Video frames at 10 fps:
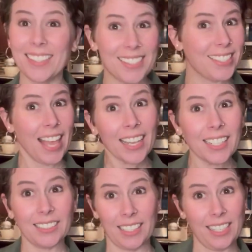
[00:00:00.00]

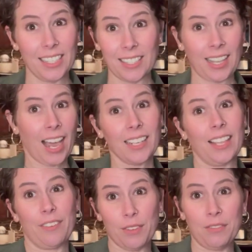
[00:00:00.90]
Technically, kind of
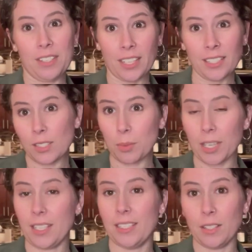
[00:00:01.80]
like 50 cents
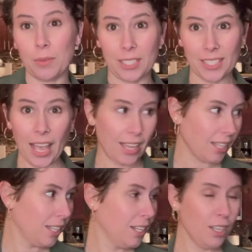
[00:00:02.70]
because it was a set.
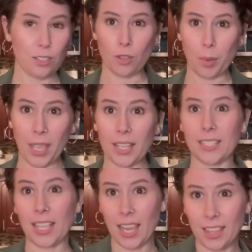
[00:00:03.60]
So the pants
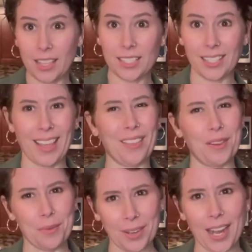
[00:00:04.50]
and this together
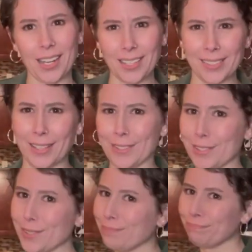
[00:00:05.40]
were 99 cents.